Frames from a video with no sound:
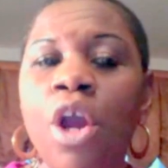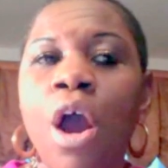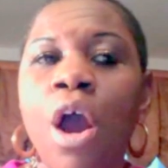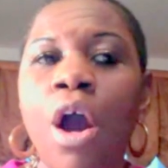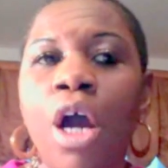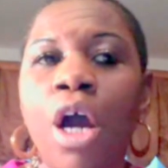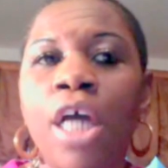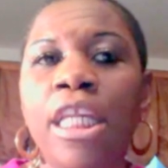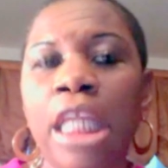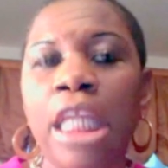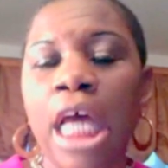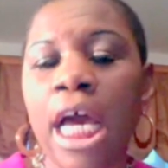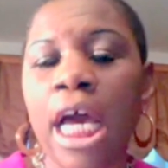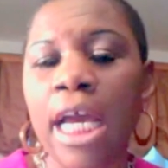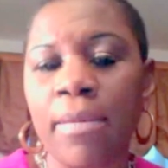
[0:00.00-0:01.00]

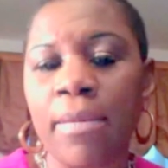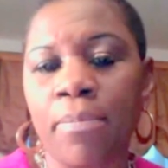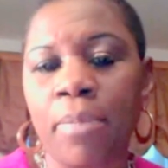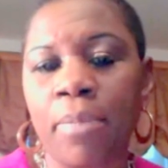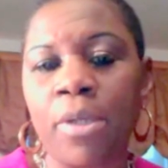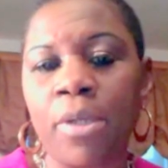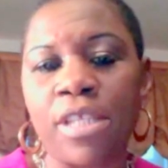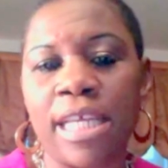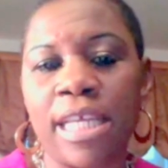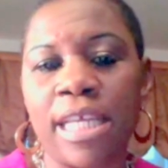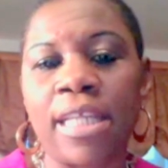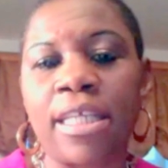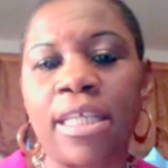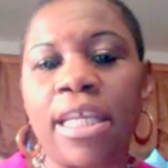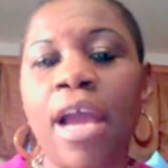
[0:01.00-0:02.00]
online
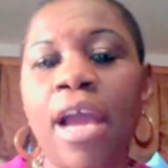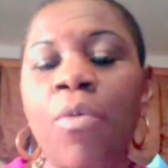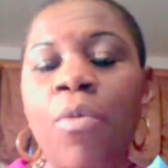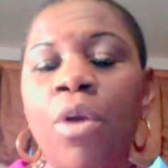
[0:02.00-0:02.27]
personality, I work